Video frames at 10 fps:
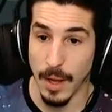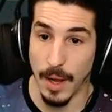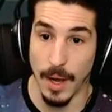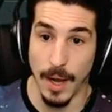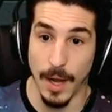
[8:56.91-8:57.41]

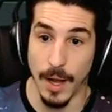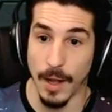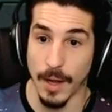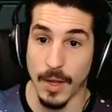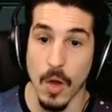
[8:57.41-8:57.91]

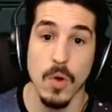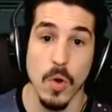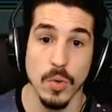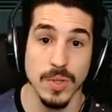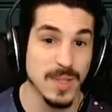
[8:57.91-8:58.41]

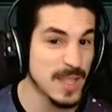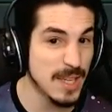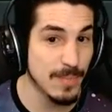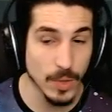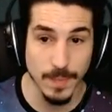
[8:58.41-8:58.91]
Koko's
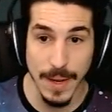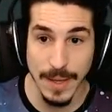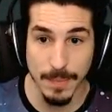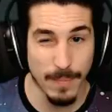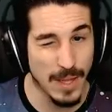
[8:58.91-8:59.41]
T-Bolts
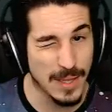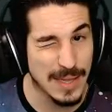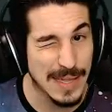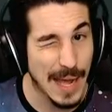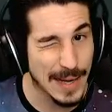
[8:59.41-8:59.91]
may
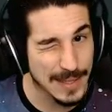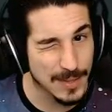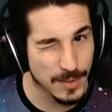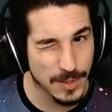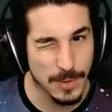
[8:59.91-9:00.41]
not
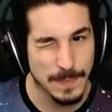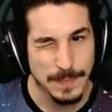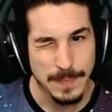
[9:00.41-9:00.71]
kill you.